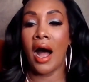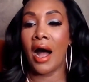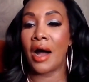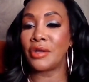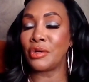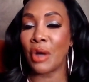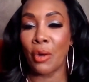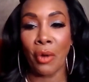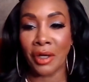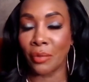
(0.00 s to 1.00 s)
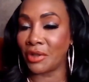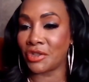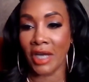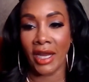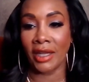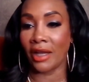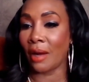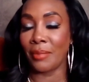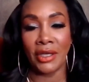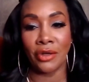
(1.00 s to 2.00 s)
uh, you know, working with Jay
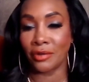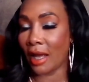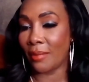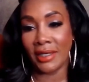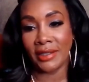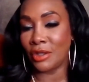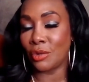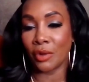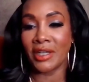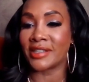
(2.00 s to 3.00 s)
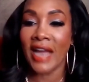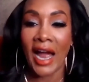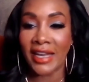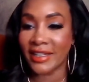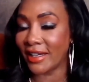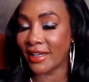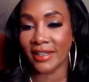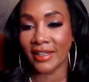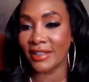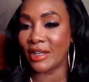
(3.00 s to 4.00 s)
Leno. I mean, you're, I mean, you were his
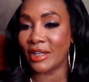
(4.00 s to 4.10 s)
sidekick.